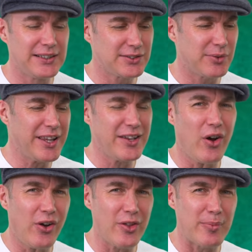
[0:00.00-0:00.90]
So when they're
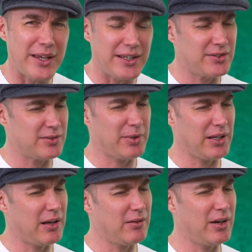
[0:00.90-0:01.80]
not on the beat, it's a
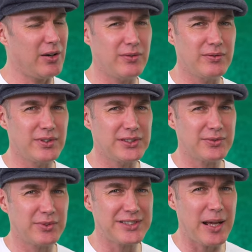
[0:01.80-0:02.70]
bit like, oh,
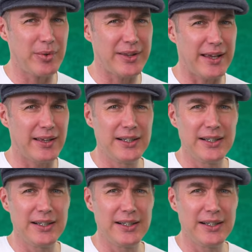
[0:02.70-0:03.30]
what's what's happened there?